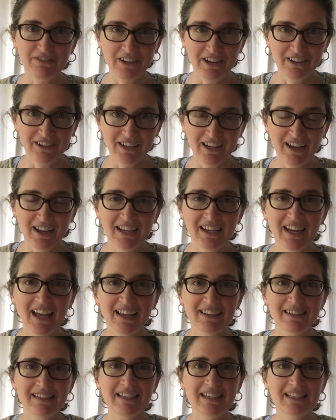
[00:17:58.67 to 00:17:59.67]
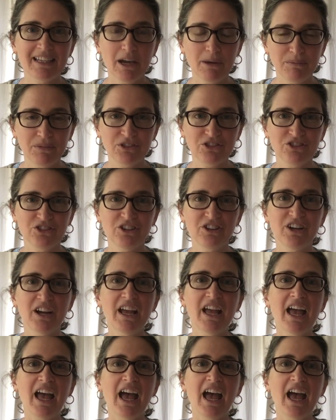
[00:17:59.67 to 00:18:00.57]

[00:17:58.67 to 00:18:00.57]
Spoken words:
Fahrenheit as the temperature